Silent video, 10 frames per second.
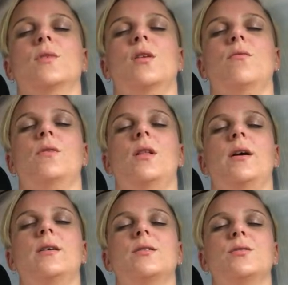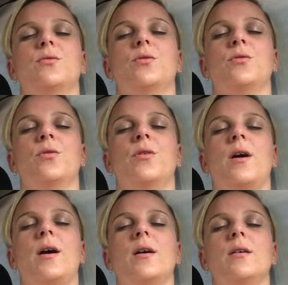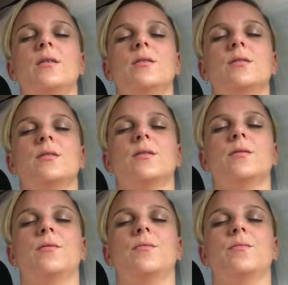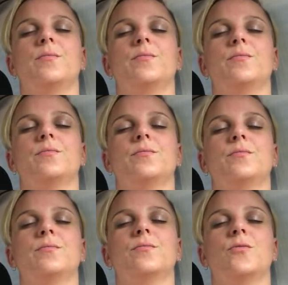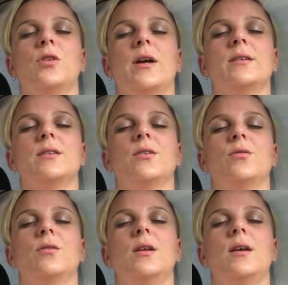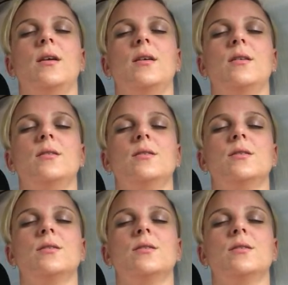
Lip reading: And relax through your thighs. Relaxing your knees.